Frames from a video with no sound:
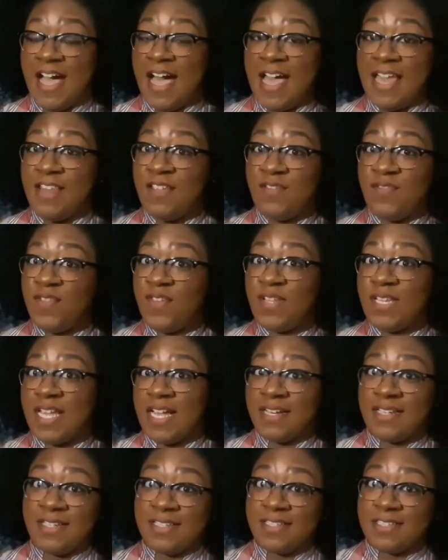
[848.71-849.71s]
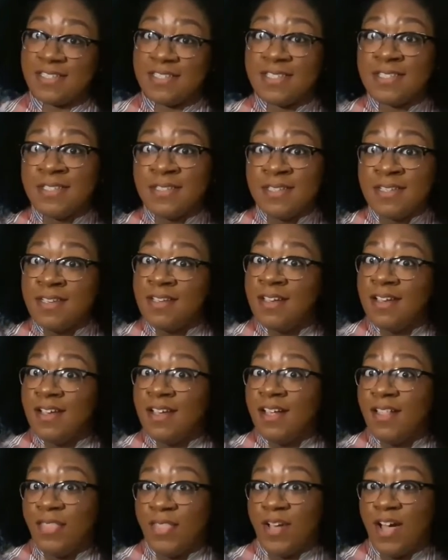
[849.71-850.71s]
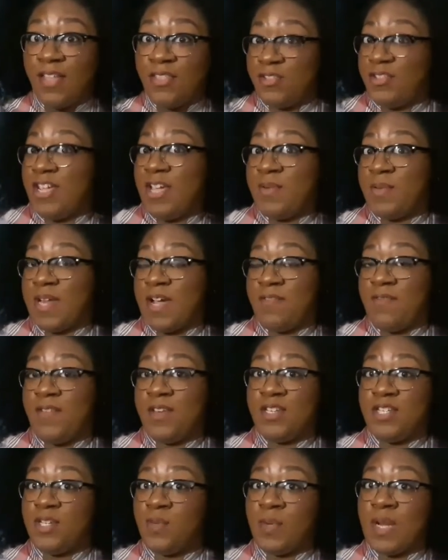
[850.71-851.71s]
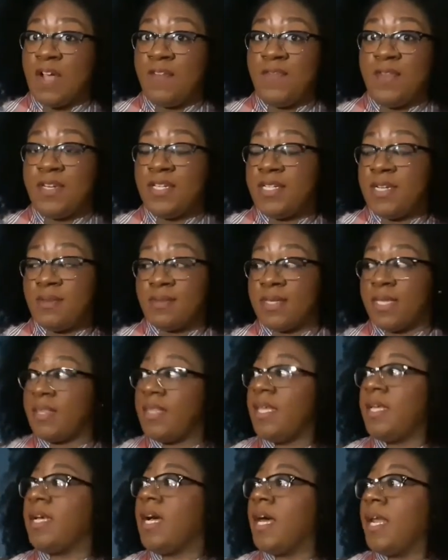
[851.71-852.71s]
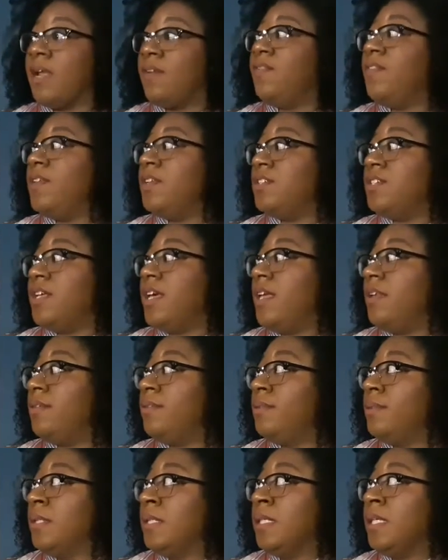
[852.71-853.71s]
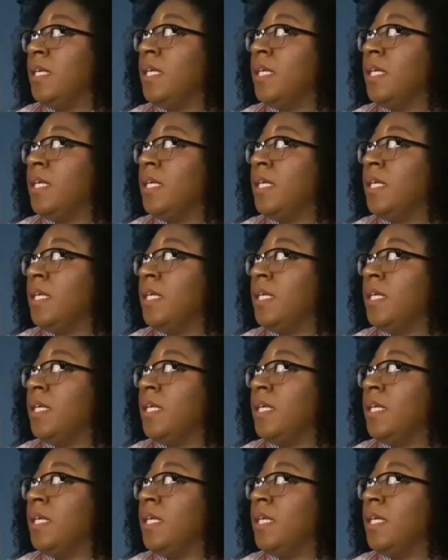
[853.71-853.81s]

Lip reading: I didn't feel like this the other day when I finished it. When I finished, I was like, thank God I finished that.